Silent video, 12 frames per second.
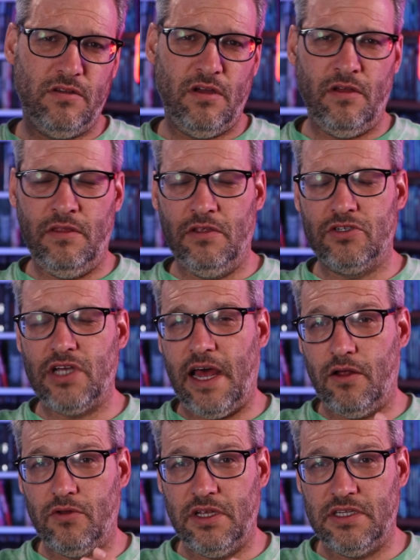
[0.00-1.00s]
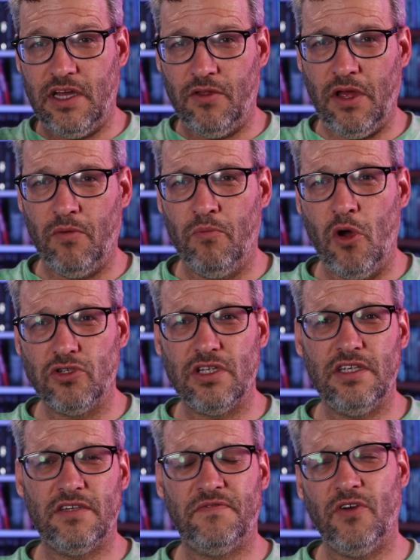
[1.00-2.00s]
in the shadow detail. Now, most
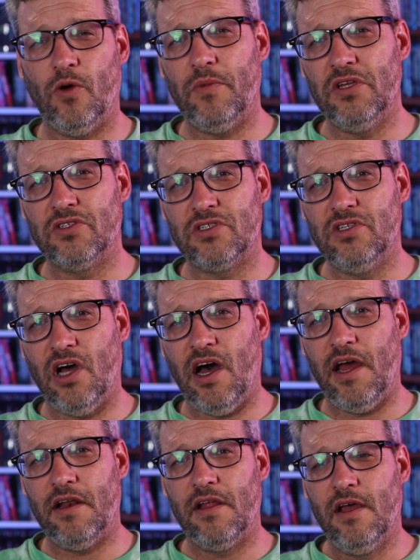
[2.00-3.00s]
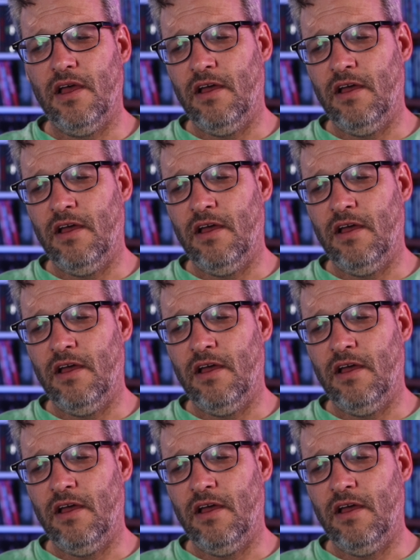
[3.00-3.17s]
of this film is not